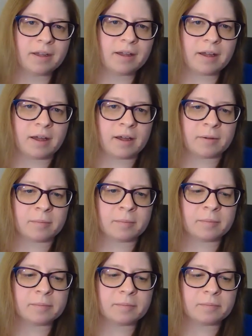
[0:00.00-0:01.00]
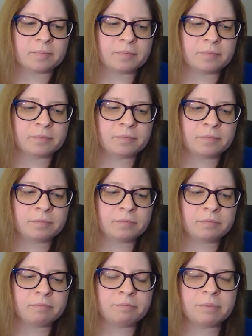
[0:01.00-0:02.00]
Um,
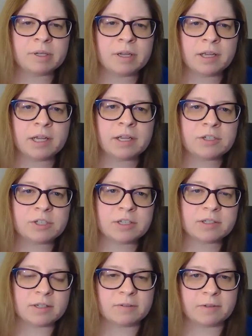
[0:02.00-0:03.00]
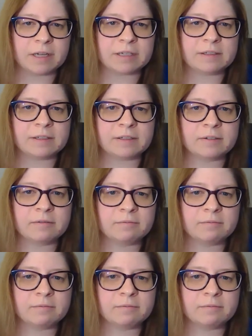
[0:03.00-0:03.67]
but each disinfectant